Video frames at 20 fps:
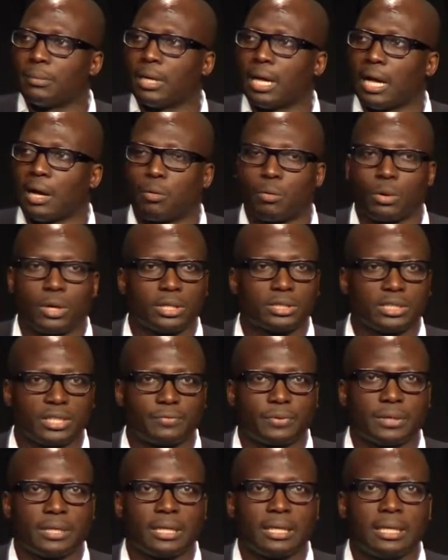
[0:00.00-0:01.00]
our world
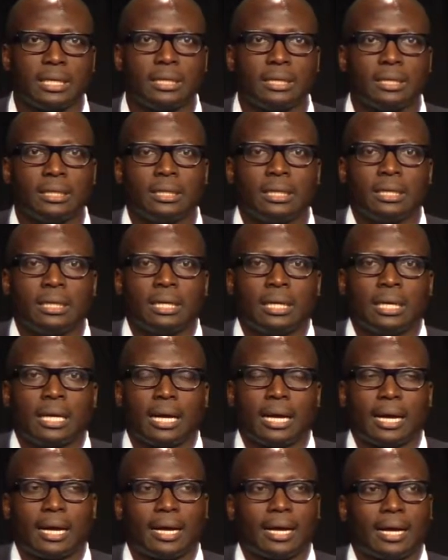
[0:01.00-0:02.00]
differently
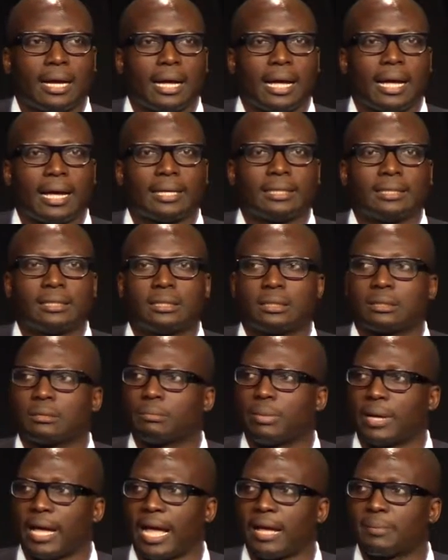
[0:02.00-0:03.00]
and
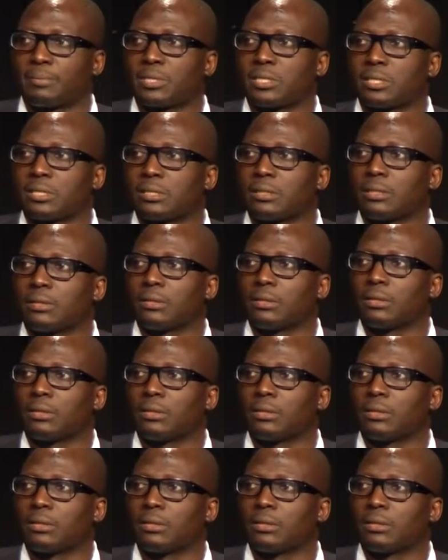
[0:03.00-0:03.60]
perhaps